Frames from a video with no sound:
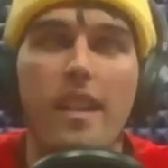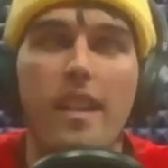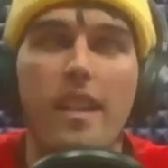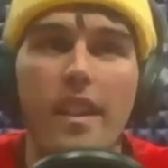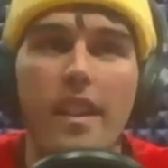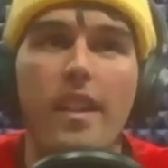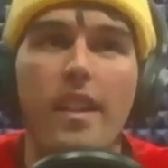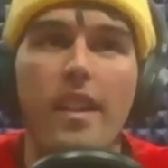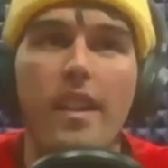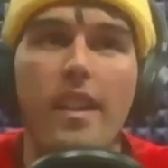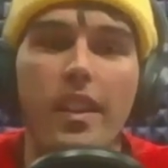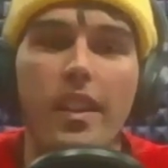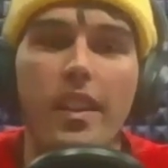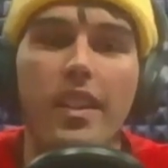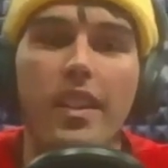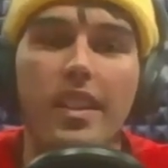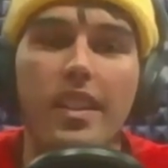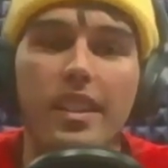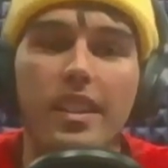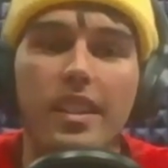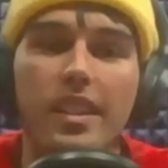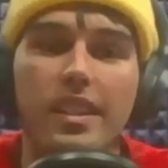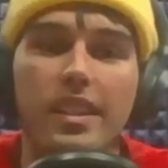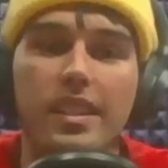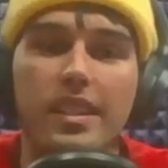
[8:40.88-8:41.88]

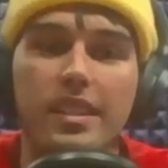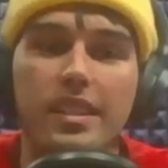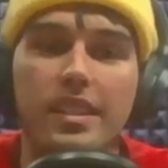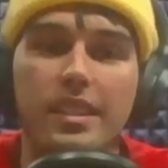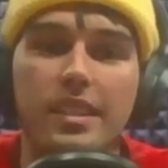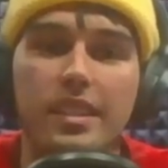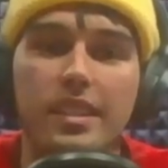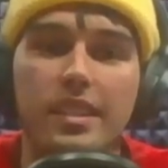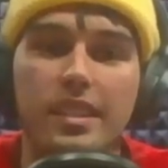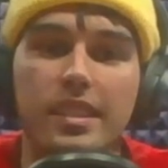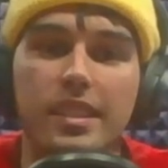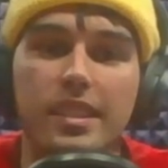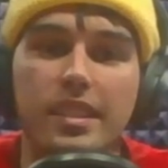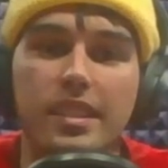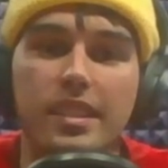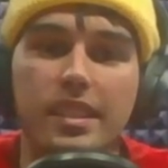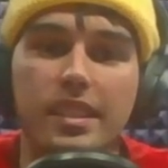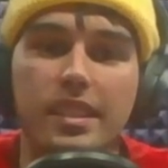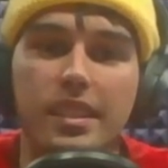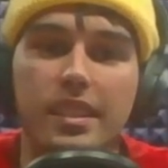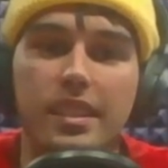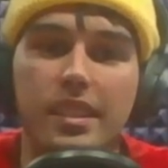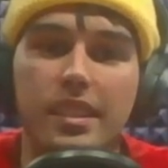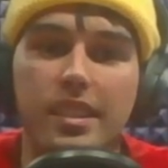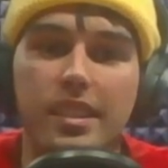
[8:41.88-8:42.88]

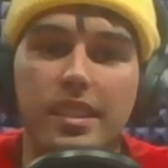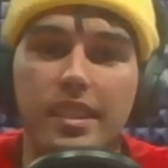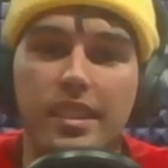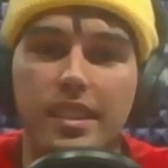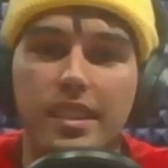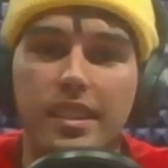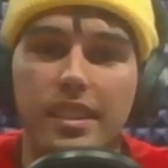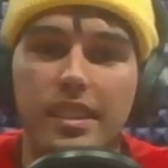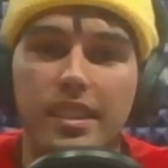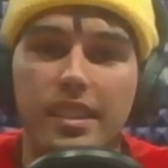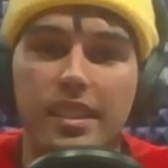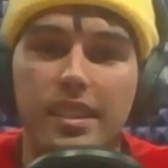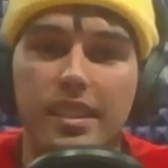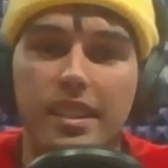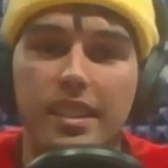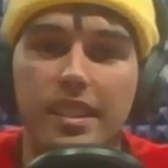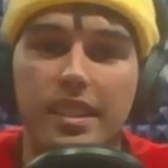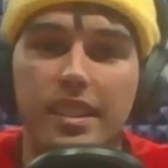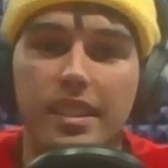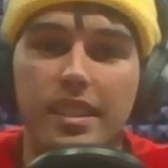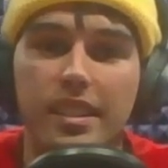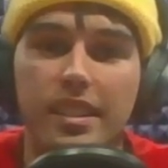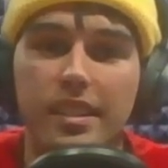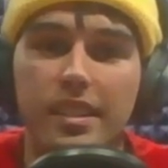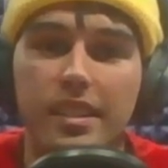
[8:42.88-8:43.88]

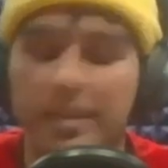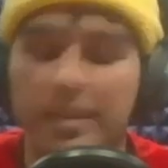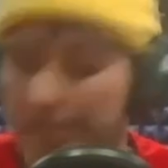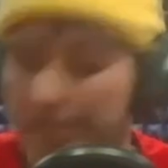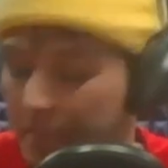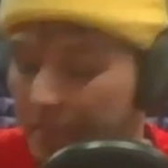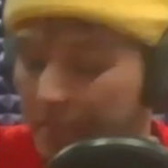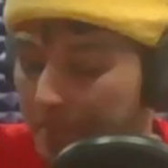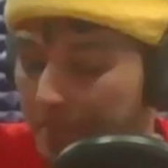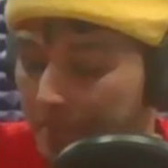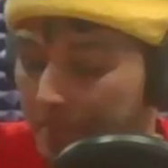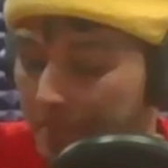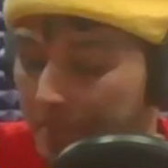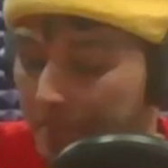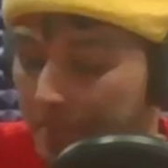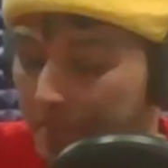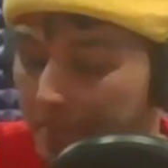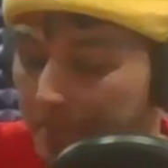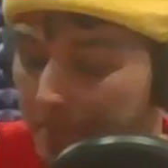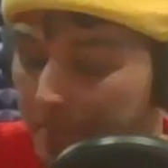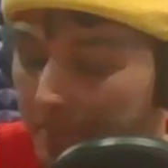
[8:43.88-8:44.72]
(not speaking)